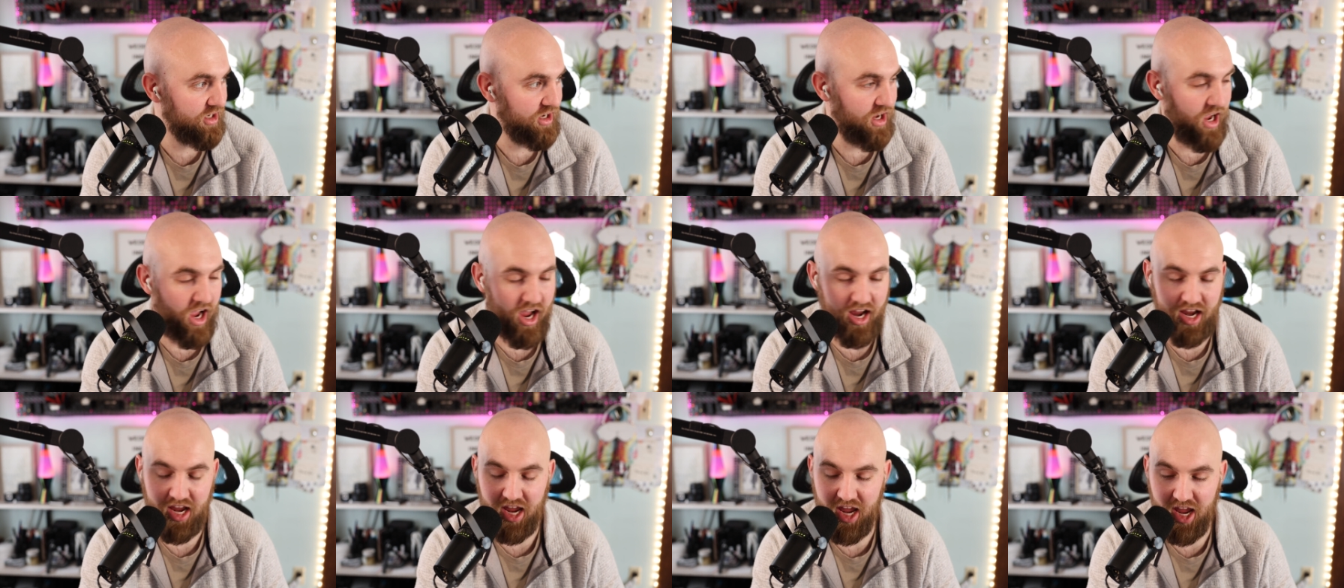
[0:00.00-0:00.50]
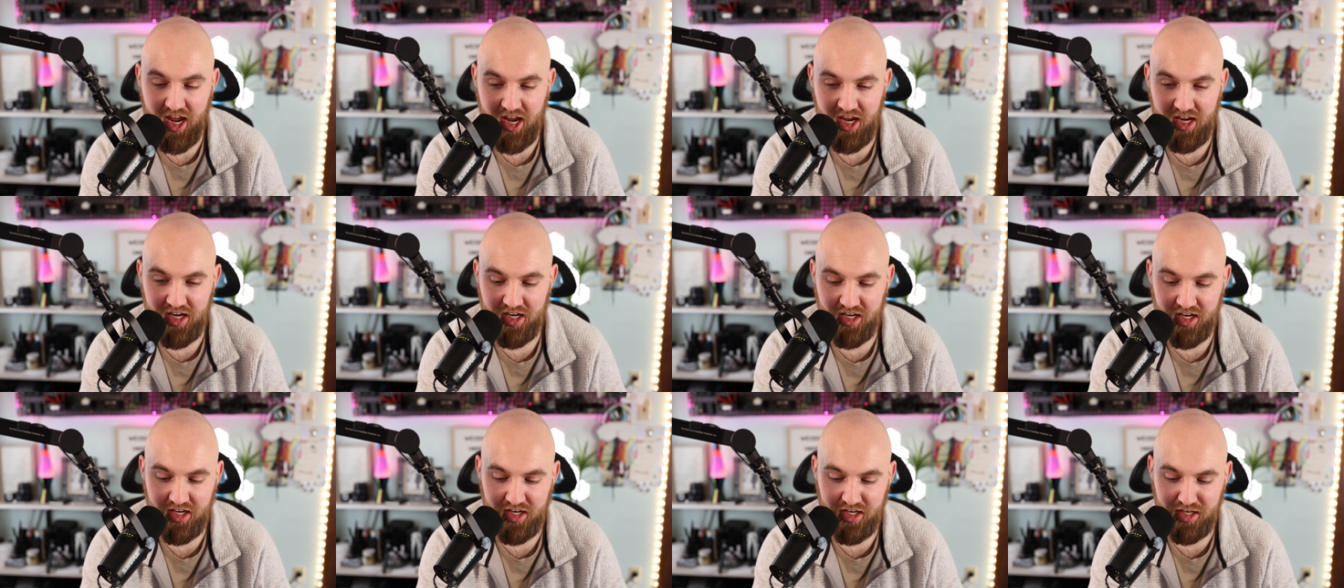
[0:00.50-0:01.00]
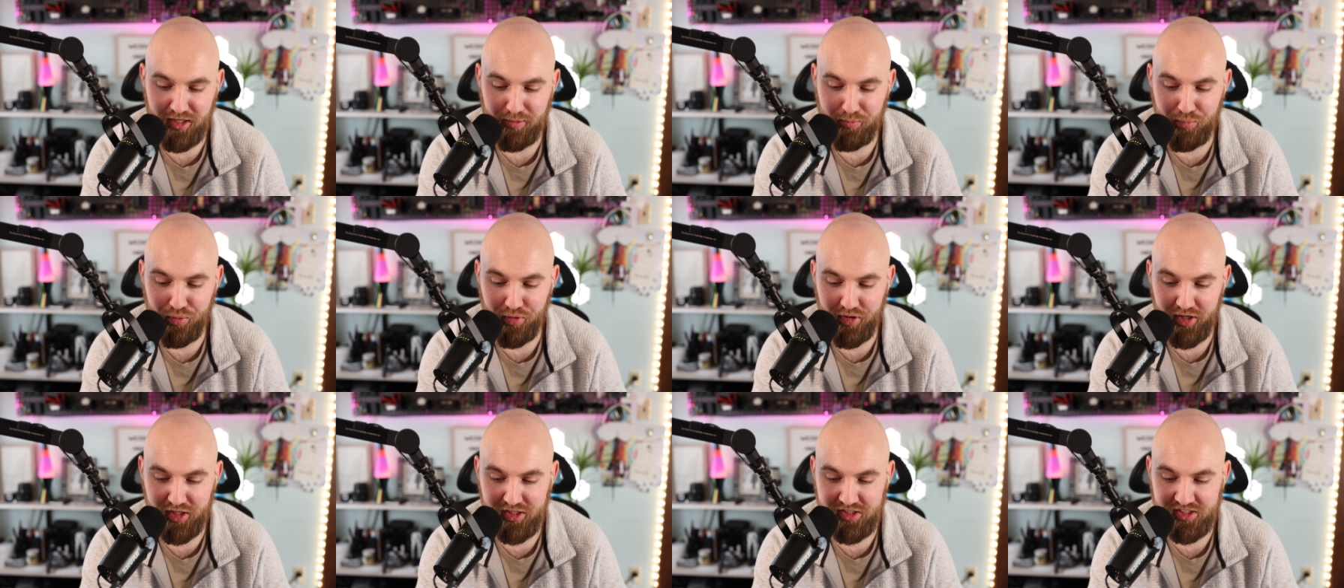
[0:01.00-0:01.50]
i hate getting
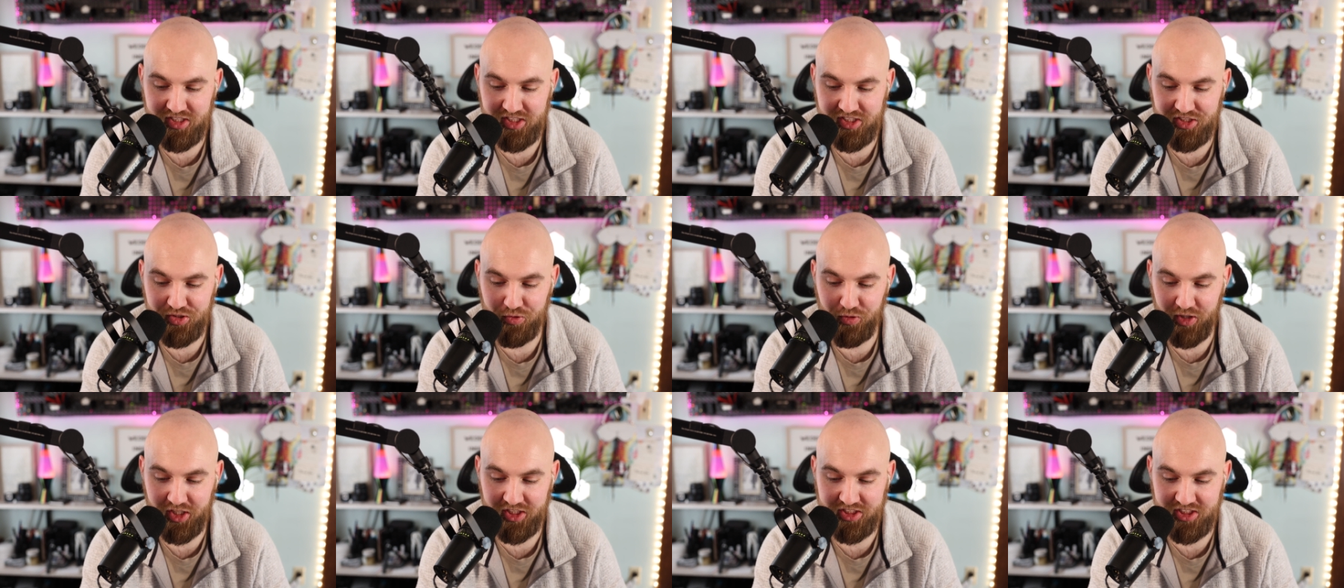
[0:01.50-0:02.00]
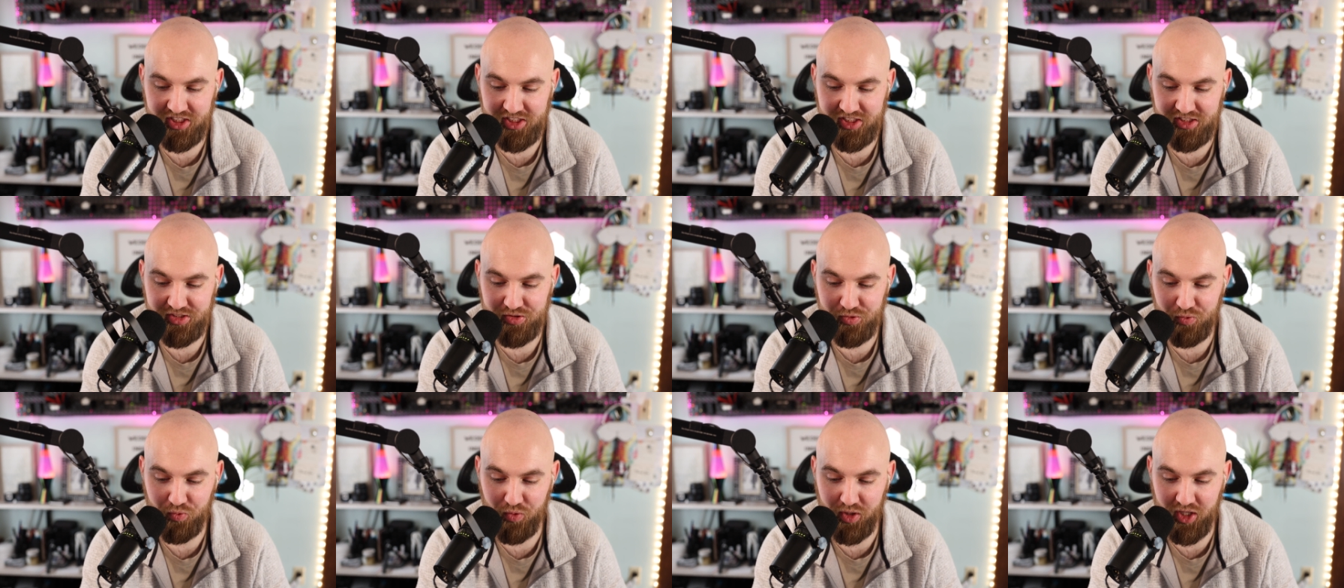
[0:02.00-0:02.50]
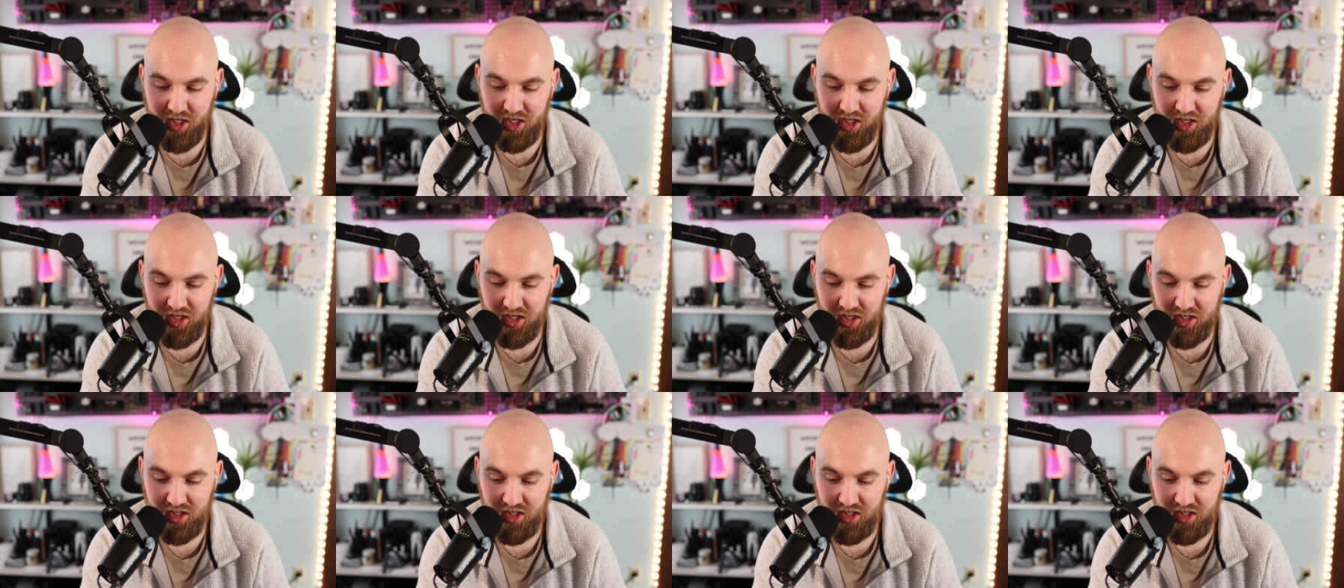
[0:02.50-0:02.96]
put in situations where